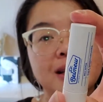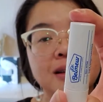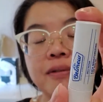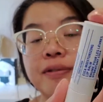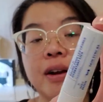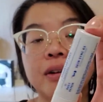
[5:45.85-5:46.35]
is
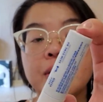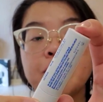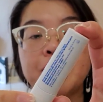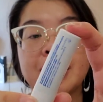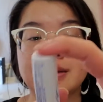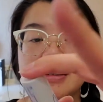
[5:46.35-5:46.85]
a very
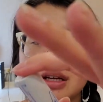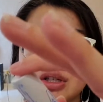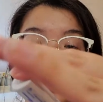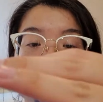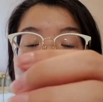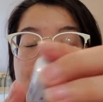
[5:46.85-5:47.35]
basic
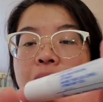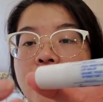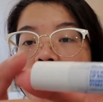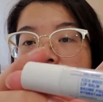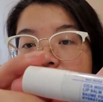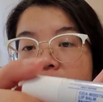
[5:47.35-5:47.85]
tube. It
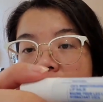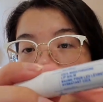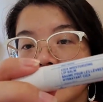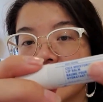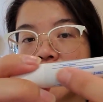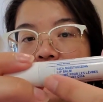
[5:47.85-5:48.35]
always
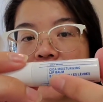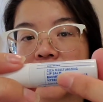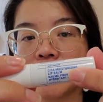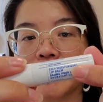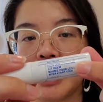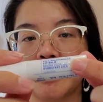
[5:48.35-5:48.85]
talks a
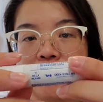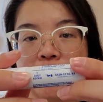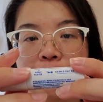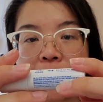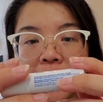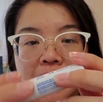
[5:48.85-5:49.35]
little bit about
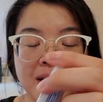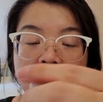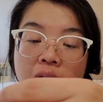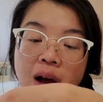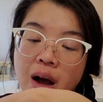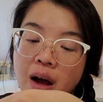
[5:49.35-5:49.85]
the product
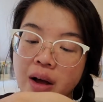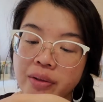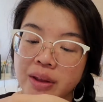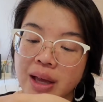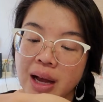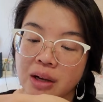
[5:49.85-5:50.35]
on
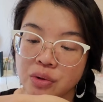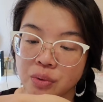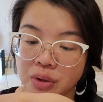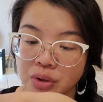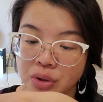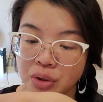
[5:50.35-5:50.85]
the
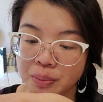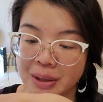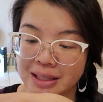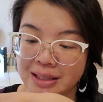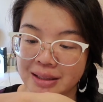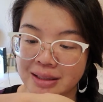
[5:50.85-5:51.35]
actual tube
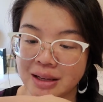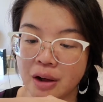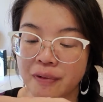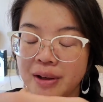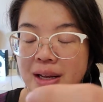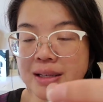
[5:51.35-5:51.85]

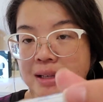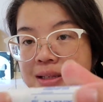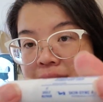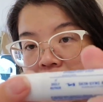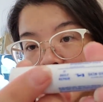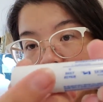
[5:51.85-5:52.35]
itself. It is a
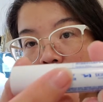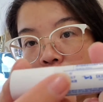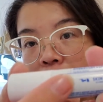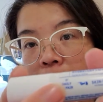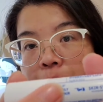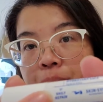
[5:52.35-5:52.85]
daily
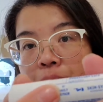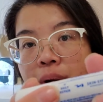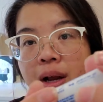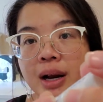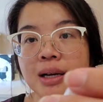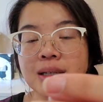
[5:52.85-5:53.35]
repair
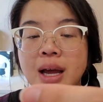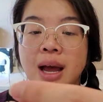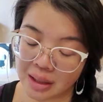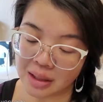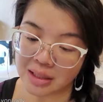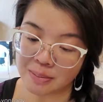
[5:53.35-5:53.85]
product.
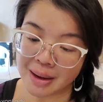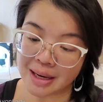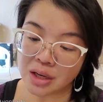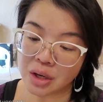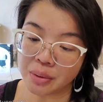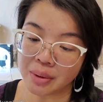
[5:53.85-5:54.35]
It's made
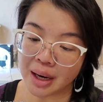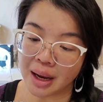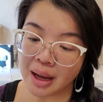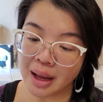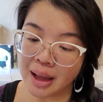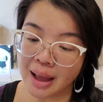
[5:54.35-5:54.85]
in
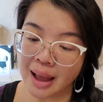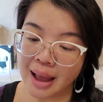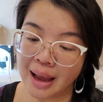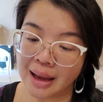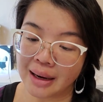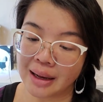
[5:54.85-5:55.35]
Korea,
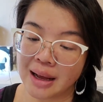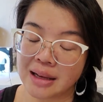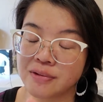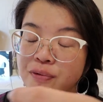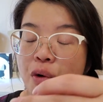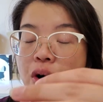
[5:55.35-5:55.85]
and it
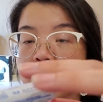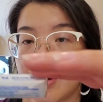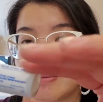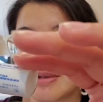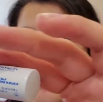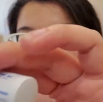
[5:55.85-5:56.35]
has 4
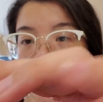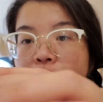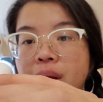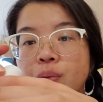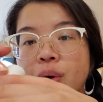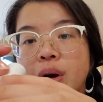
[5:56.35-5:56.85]
grams net
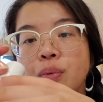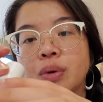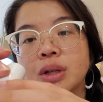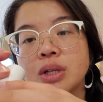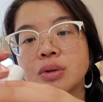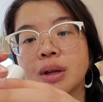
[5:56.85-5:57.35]
weight. And what I
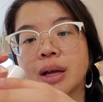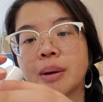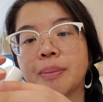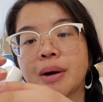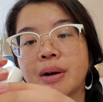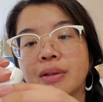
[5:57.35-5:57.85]
really do like
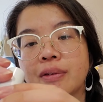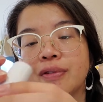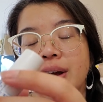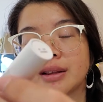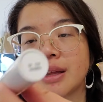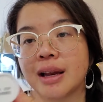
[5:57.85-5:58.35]
about it, the
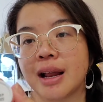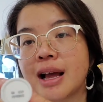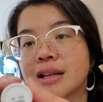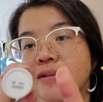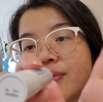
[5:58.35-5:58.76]
fact that it has a